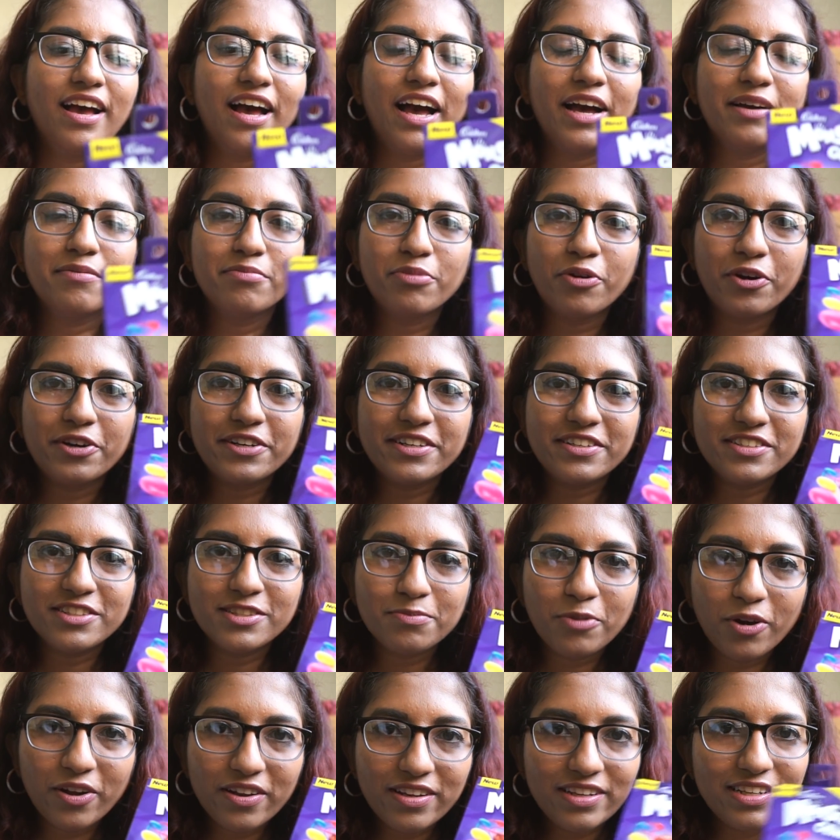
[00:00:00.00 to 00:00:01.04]
I bought a
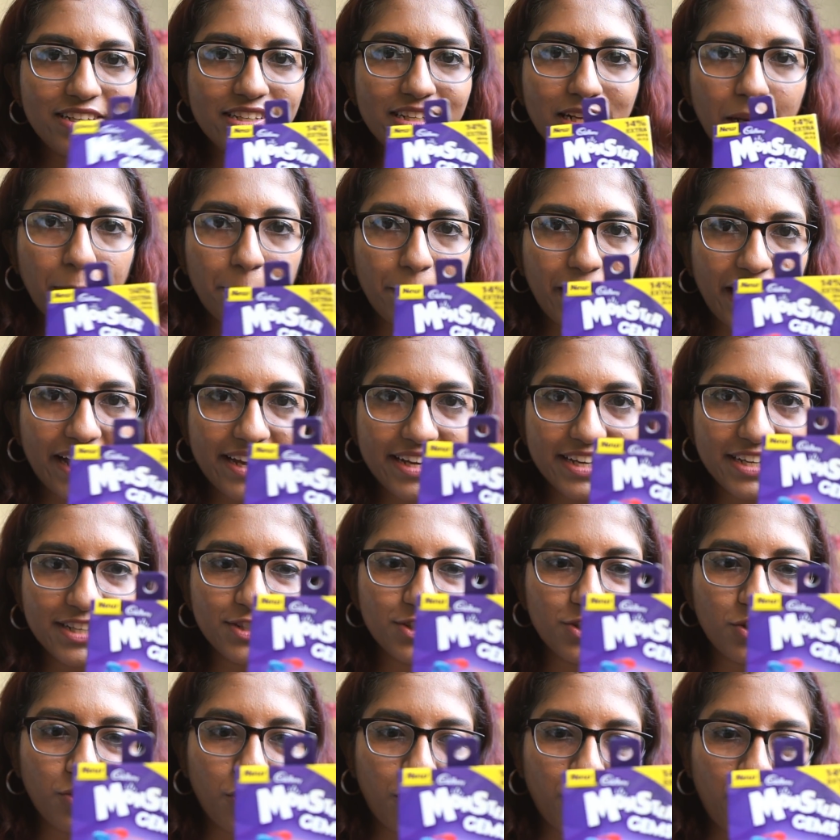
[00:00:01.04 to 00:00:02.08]
small little
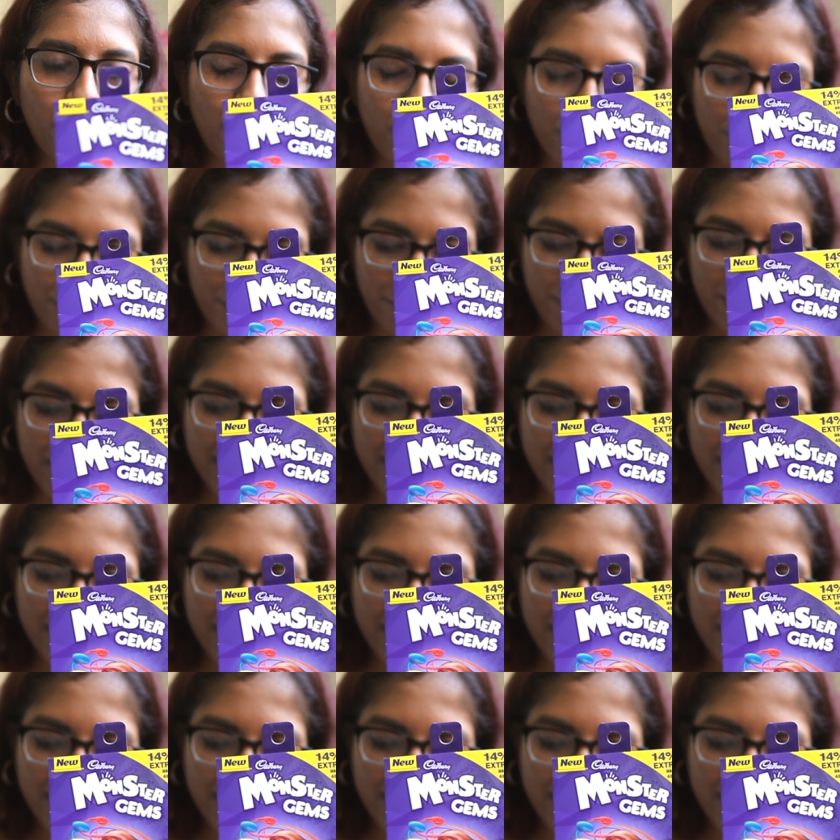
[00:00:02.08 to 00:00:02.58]
packet of